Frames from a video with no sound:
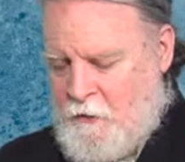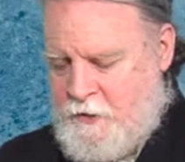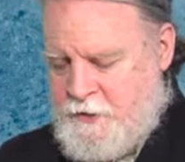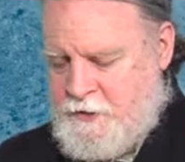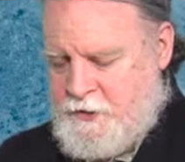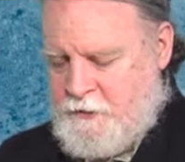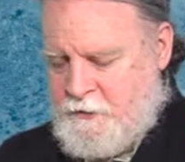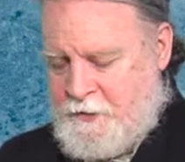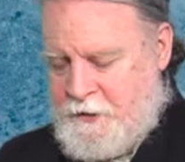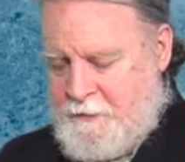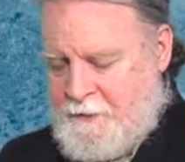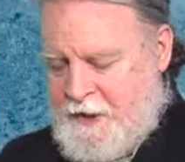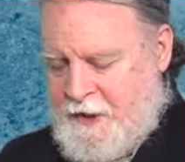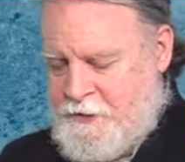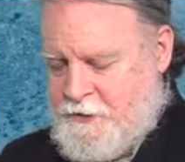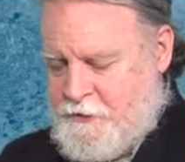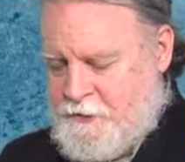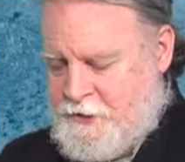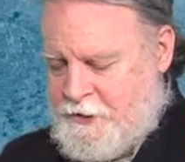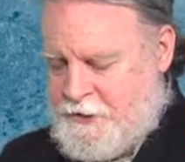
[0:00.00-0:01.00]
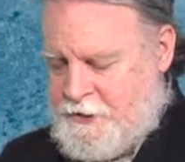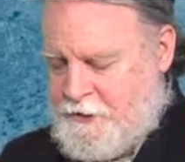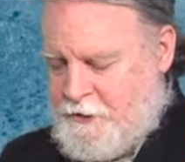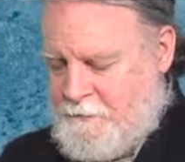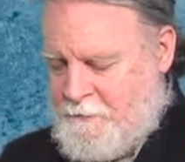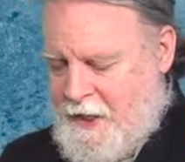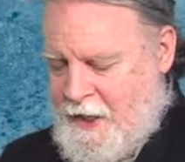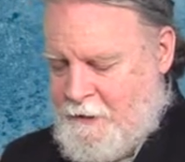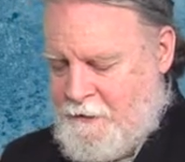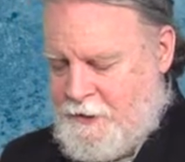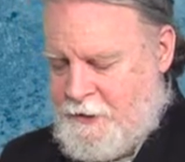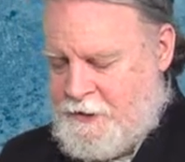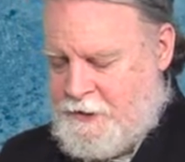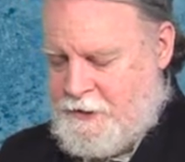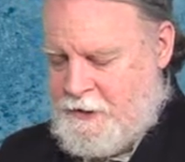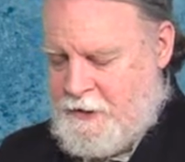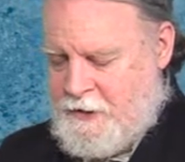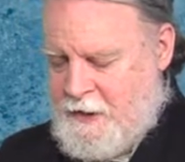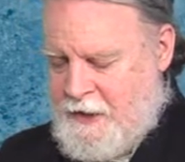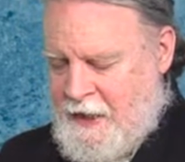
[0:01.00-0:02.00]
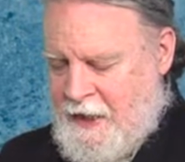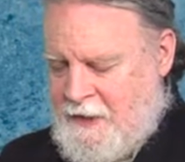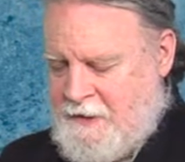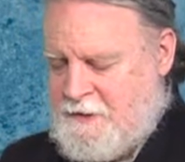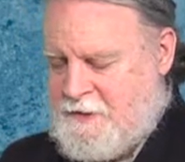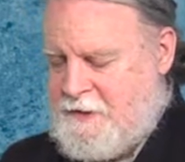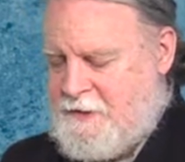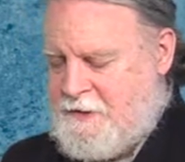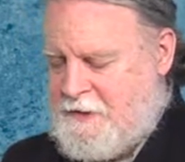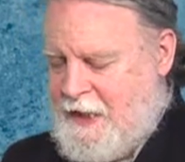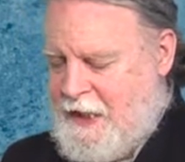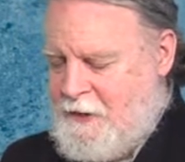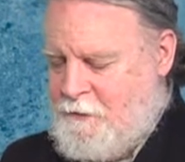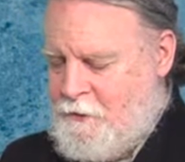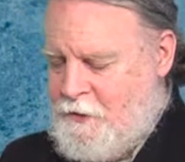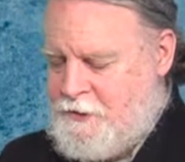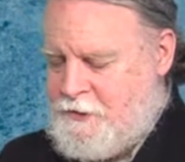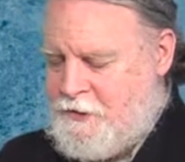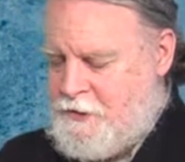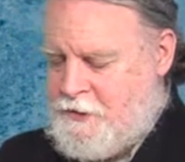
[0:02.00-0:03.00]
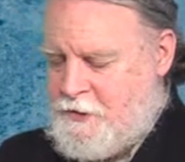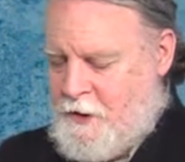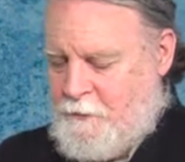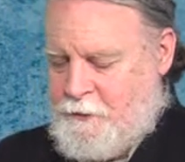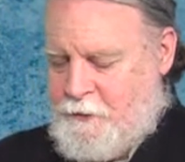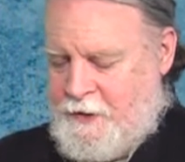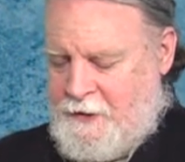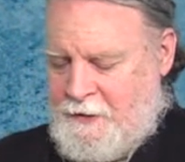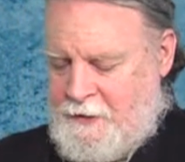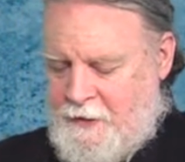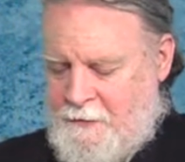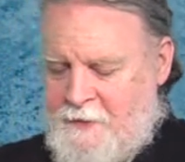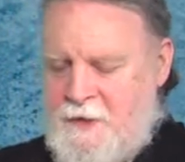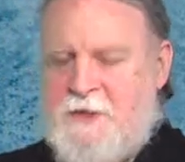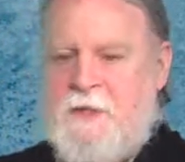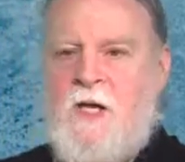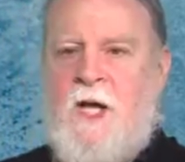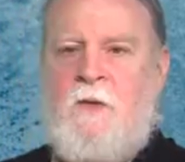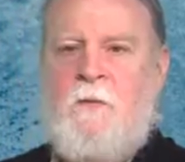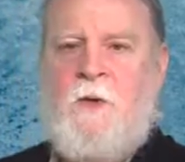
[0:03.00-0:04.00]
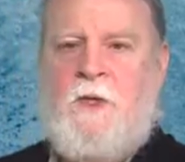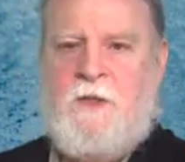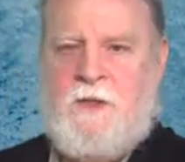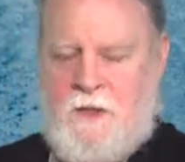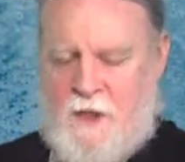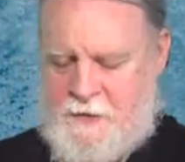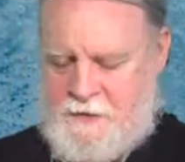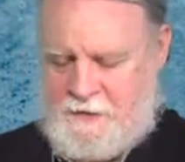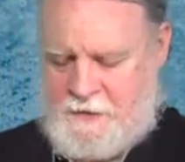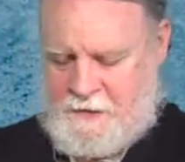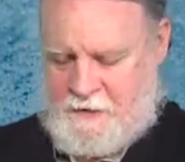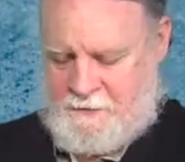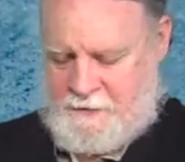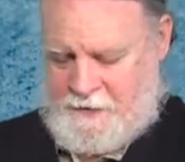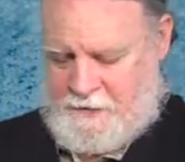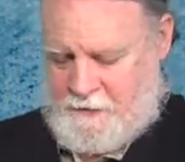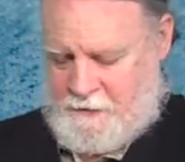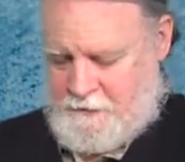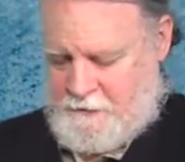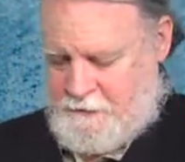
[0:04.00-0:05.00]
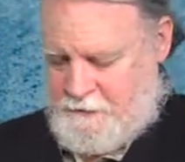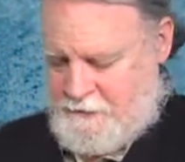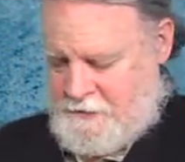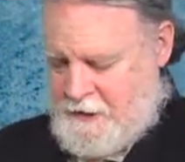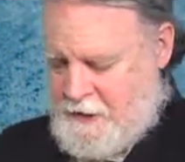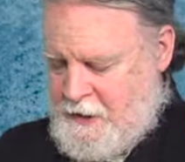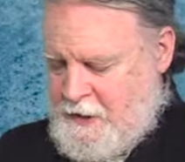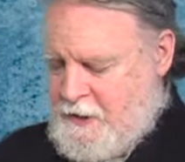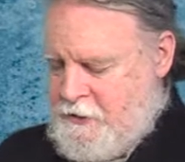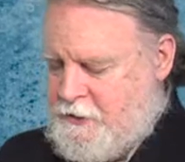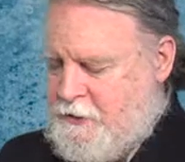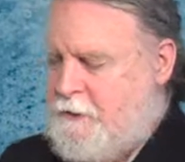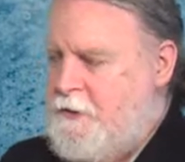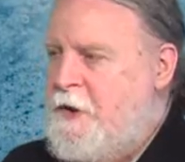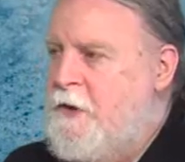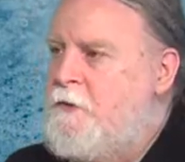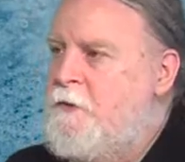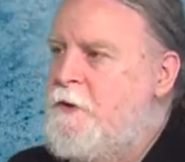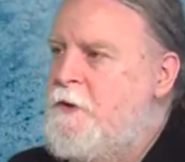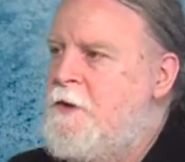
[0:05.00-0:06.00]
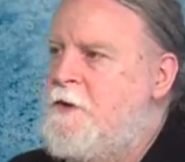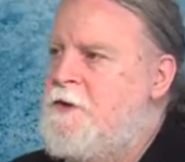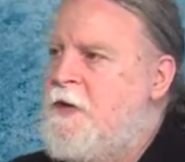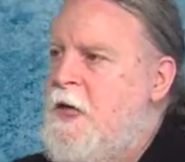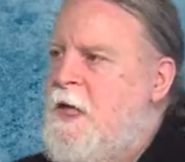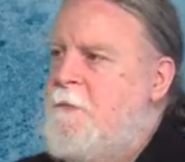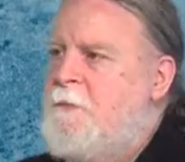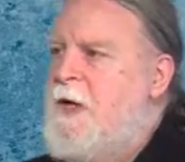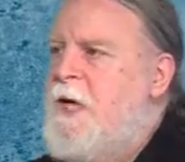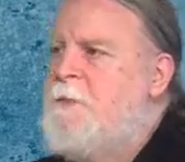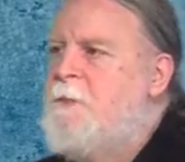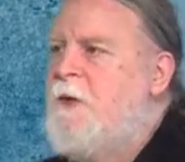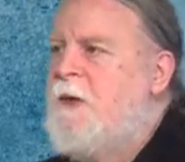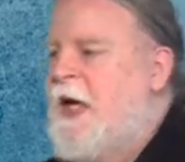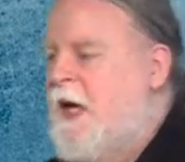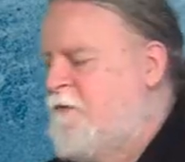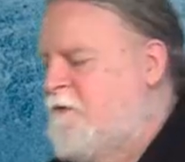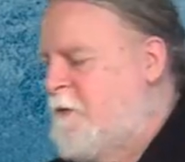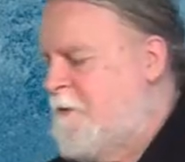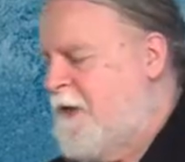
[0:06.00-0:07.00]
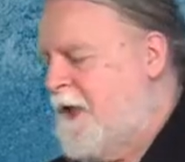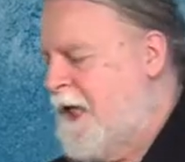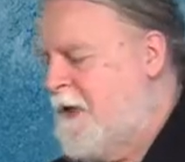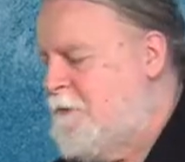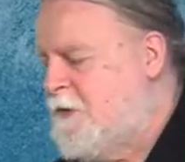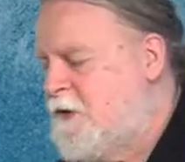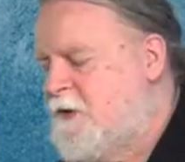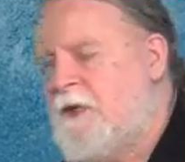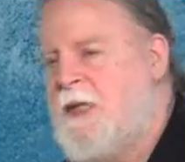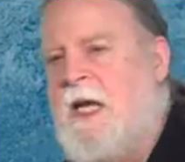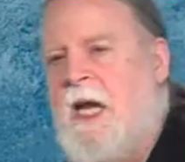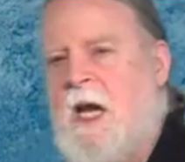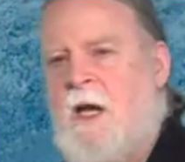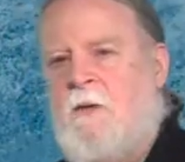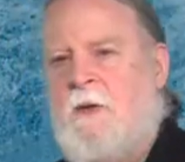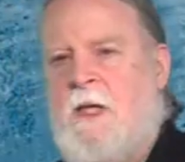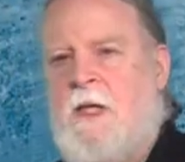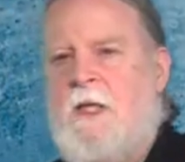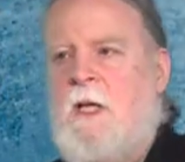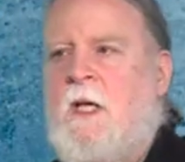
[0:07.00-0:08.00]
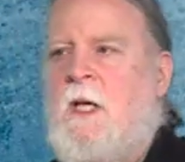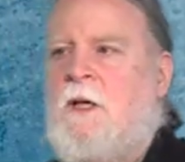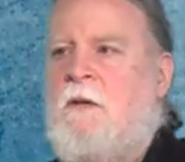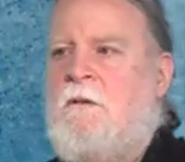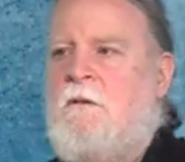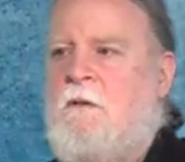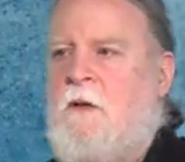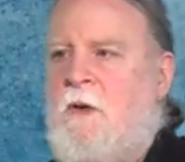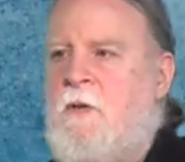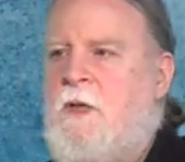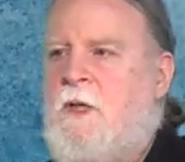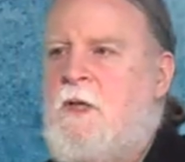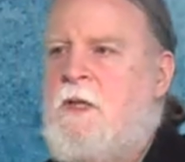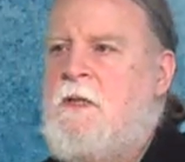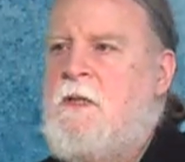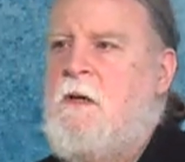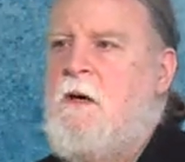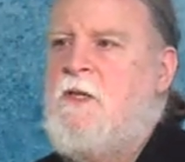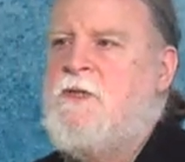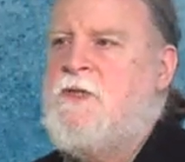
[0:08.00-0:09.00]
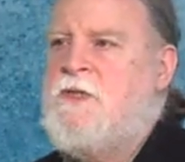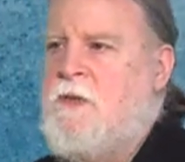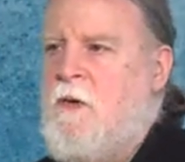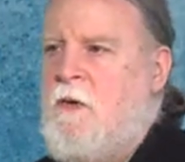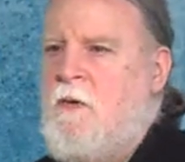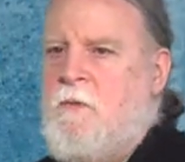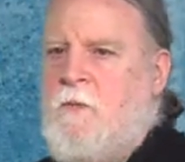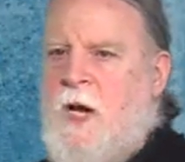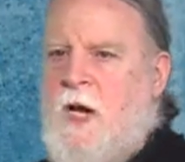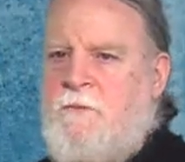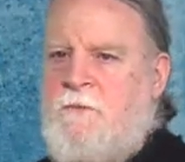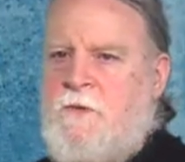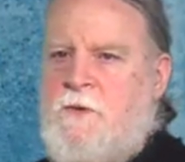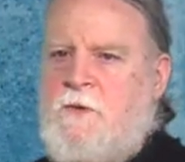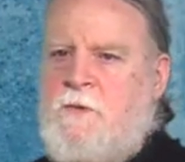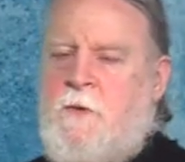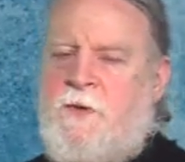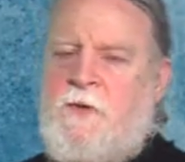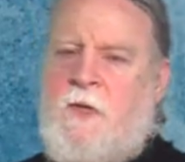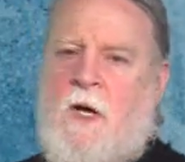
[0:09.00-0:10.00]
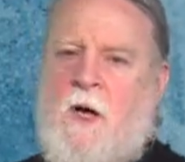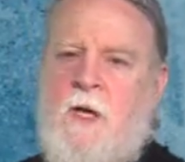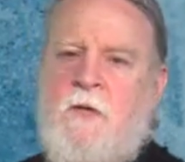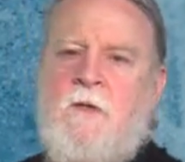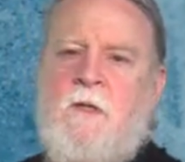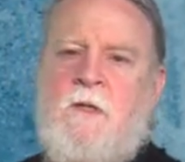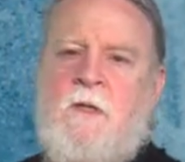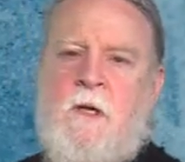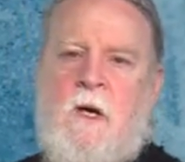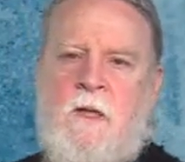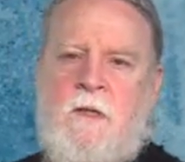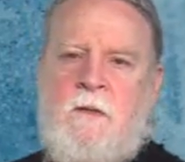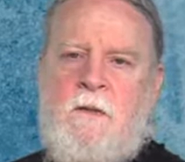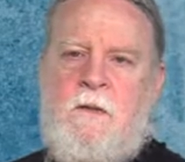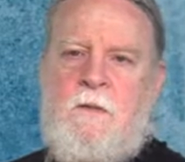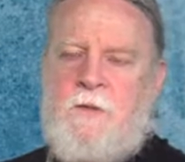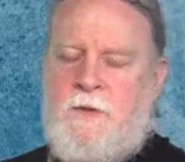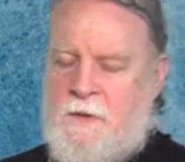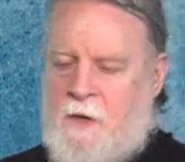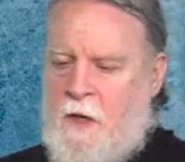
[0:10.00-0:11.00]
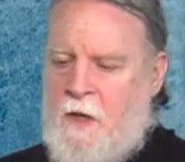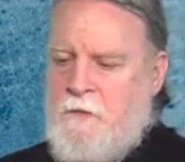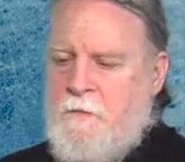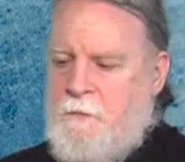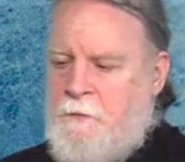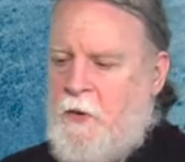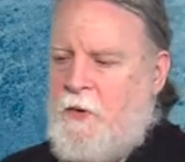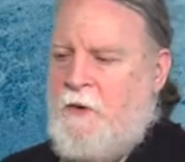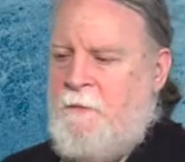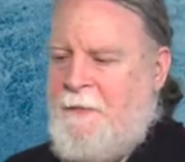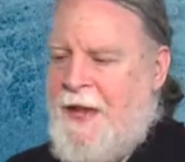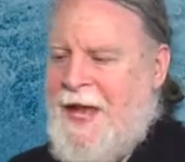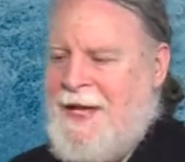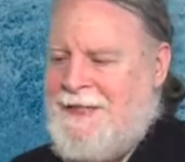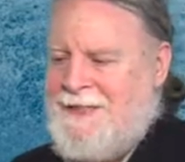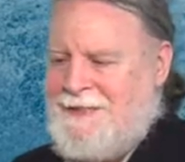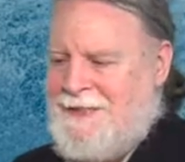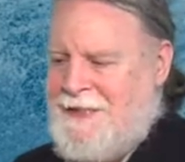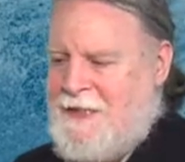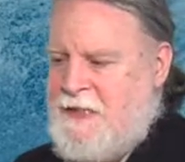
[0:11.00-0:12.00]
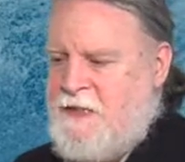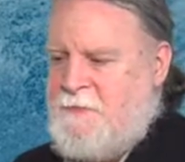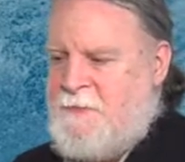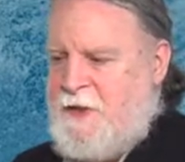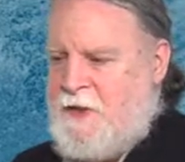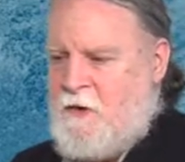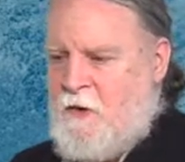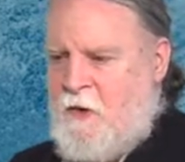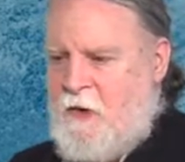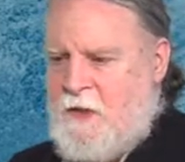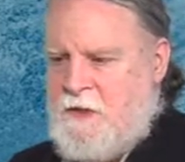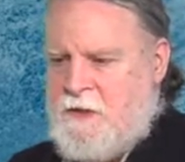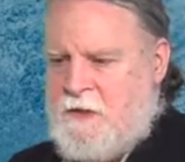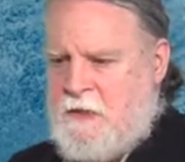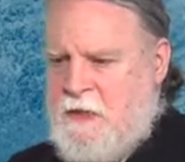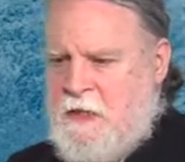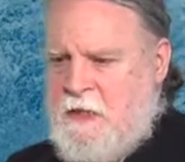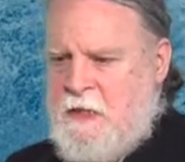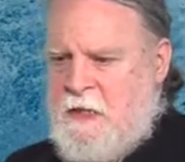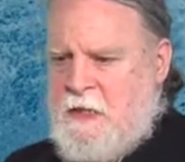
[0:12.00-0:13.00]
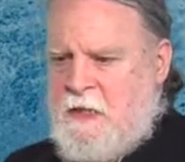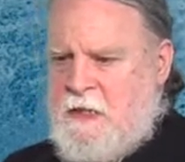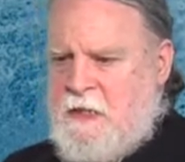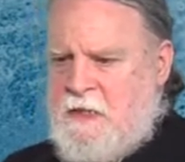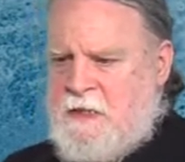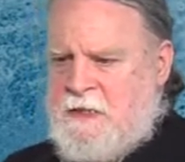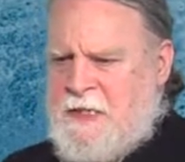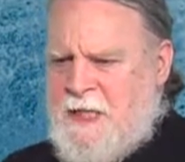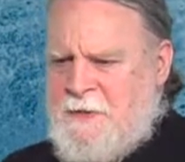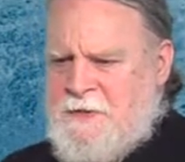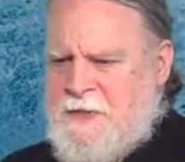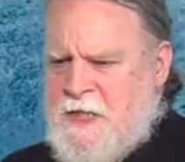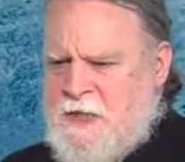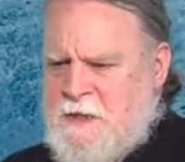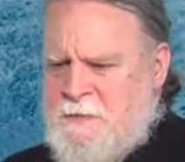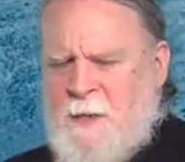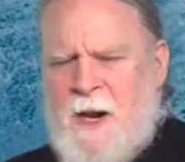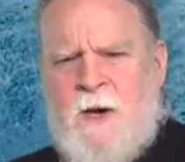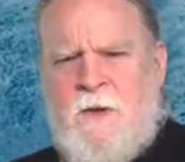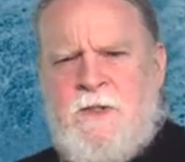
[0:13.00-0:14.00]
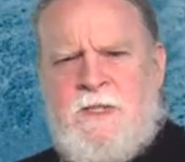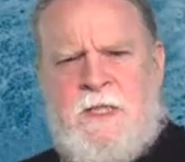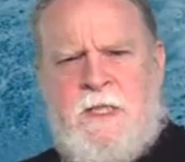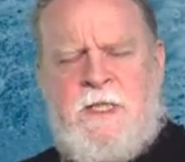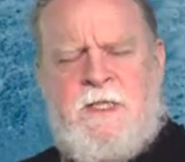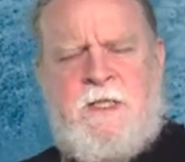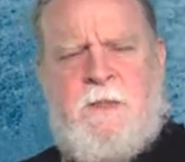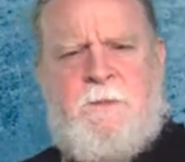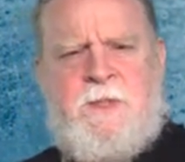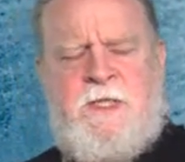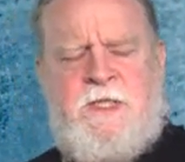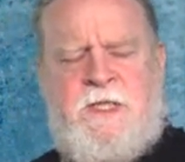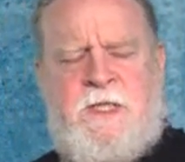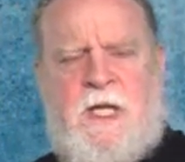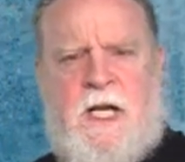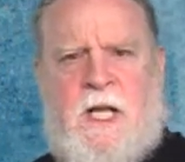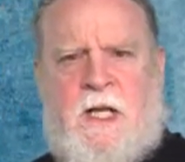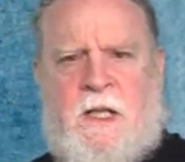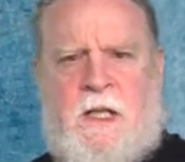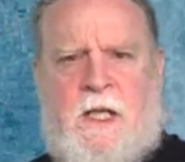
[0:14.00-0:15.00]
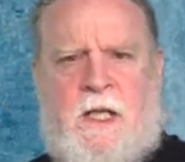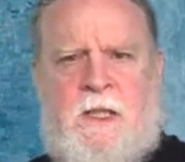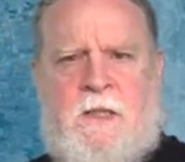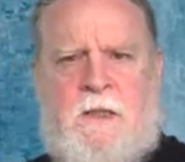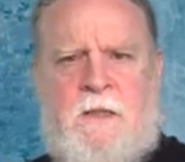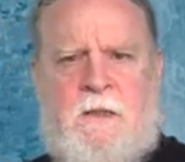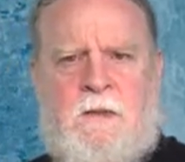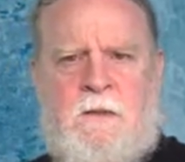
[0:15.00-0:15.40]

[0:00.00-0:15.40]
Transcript: once you eliminate traditional marriage. And it's the same once you start putting limits on what guns can be used. So in other words, people have to be able to carry loaded assault rifles with one hundred gun, with one hundred bullet magazines because same-sex marriage leads to bestiality.